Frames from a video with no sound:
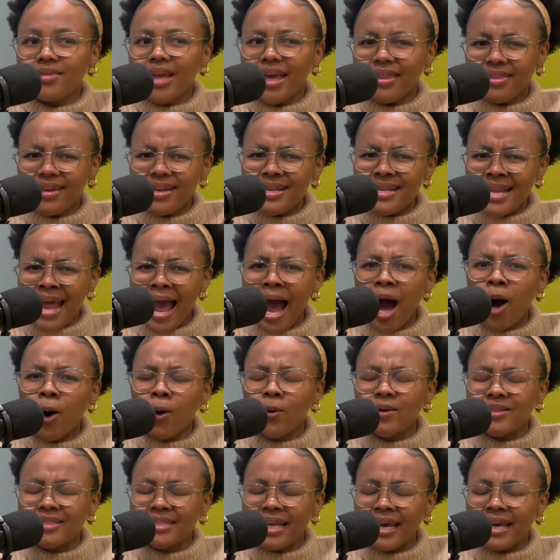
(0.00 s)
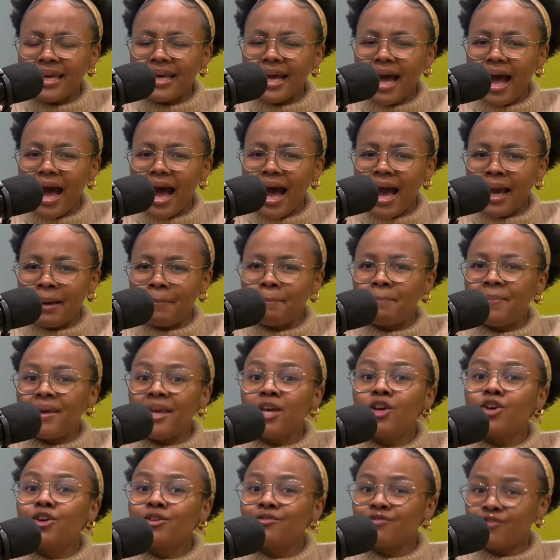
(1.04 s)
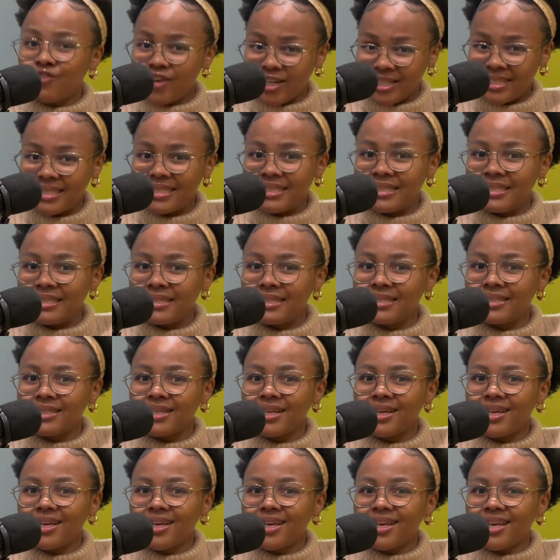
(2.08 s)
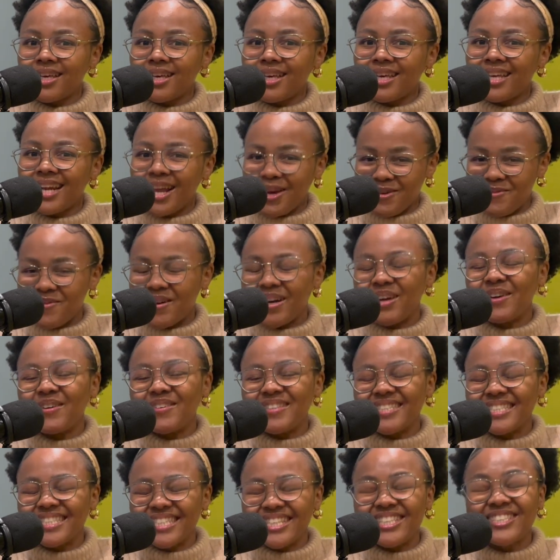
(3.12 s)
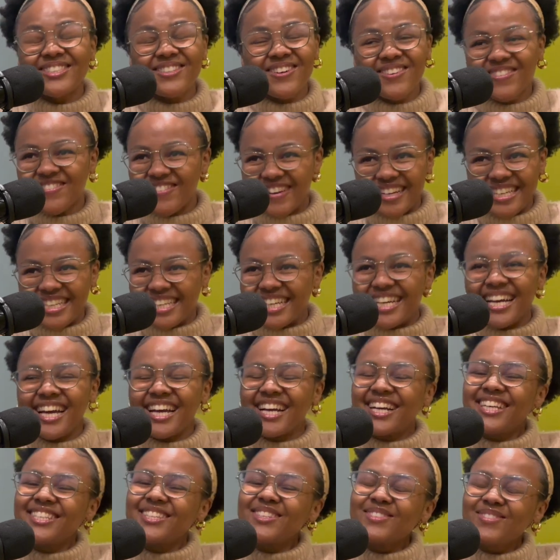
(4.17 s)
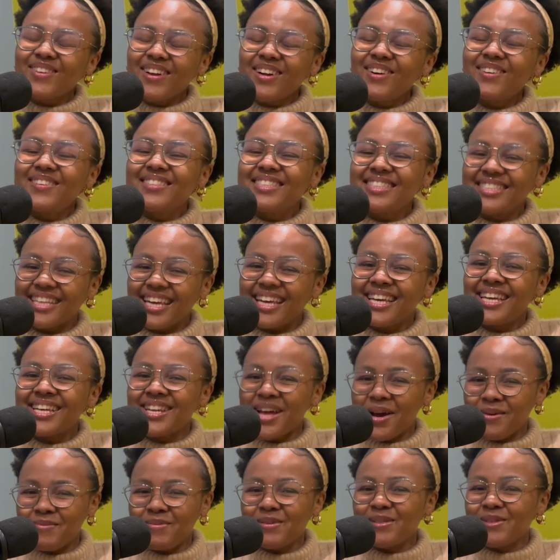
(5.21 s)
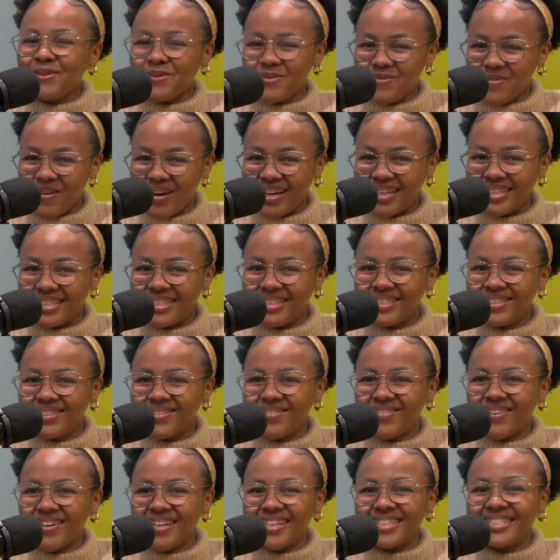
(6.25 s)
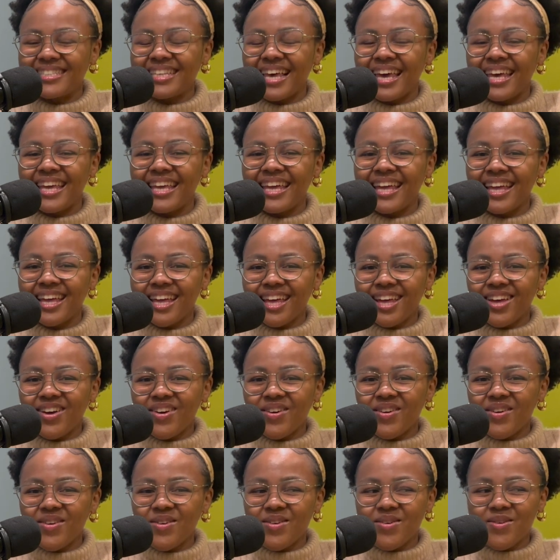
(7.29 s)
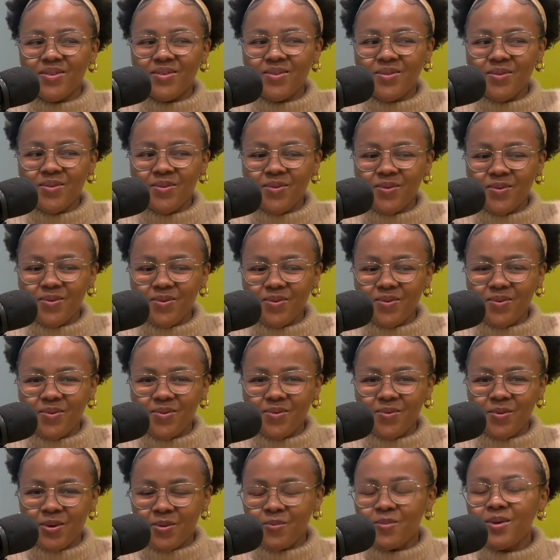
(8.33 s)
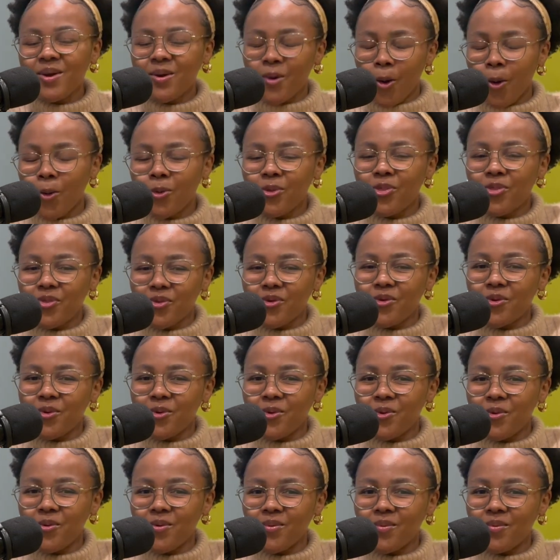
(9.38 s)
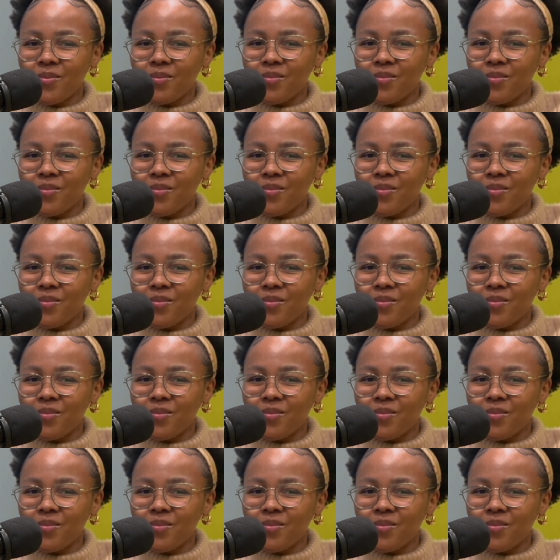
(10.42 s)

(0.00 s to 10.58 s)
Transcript: I think now it's like I'm being confronted. Like, what I was, it's so funny because it's what I was saying in episode one, where it's like, when we go through